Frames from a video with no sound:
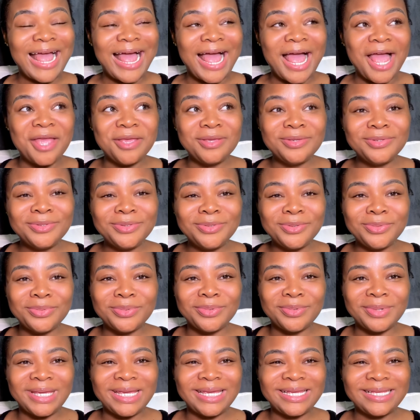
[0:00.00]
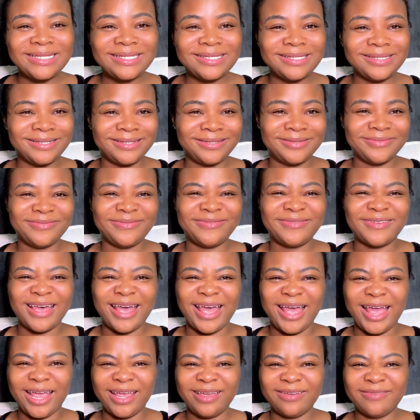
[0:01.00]
I used to weigh
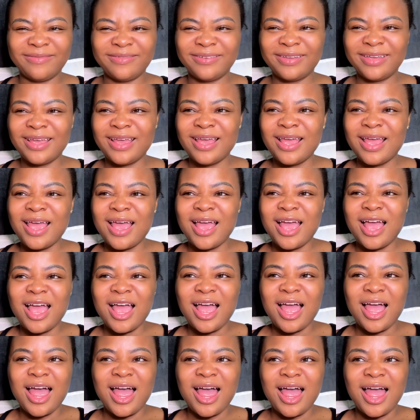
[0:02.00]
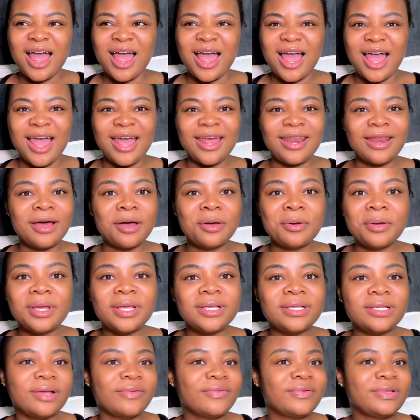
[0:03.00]
65. I now weigh
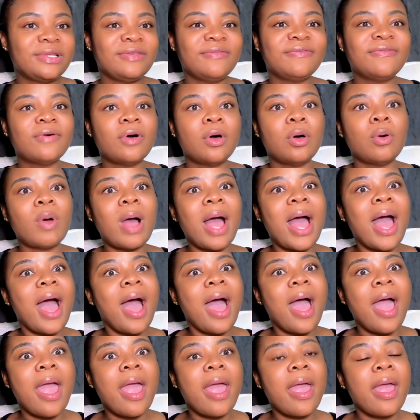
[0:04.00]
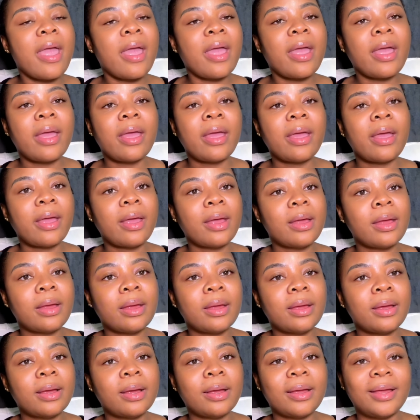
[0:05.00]
74. Why?
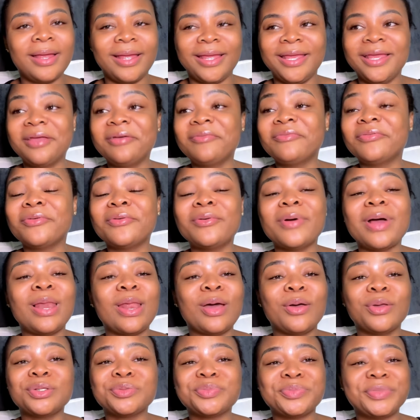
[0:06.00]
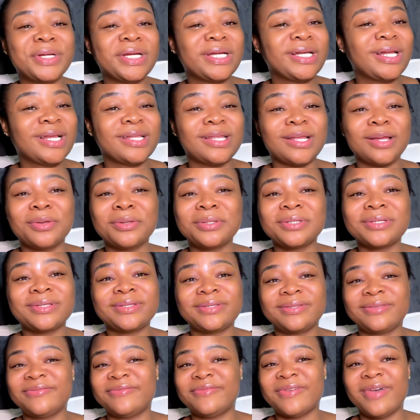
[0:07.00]
Even when I was pregnant, I was
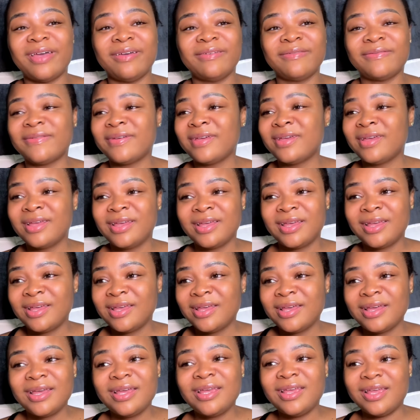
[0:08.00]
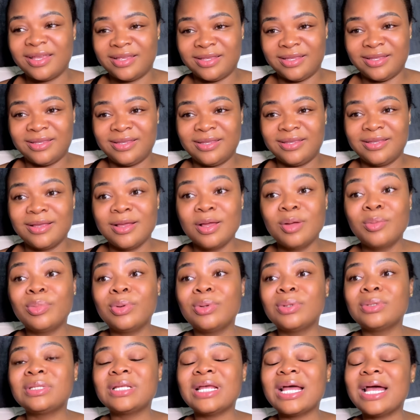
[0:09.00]
65. Yes,
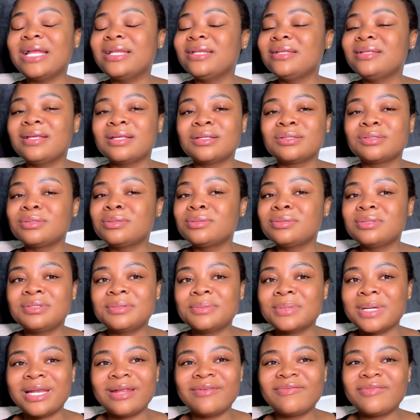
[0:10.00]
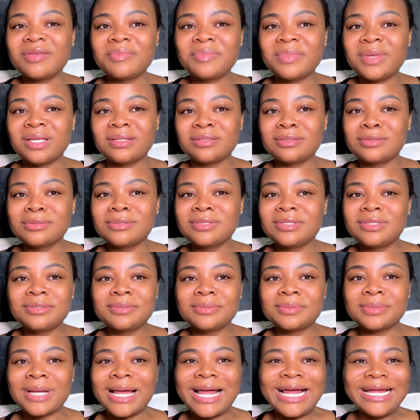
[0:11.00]
but I did exclusive, and after my
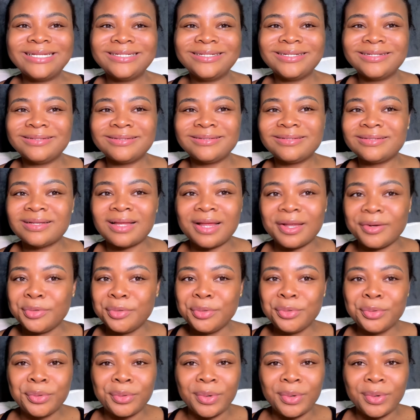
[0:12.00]
exclusive, I added, I don't know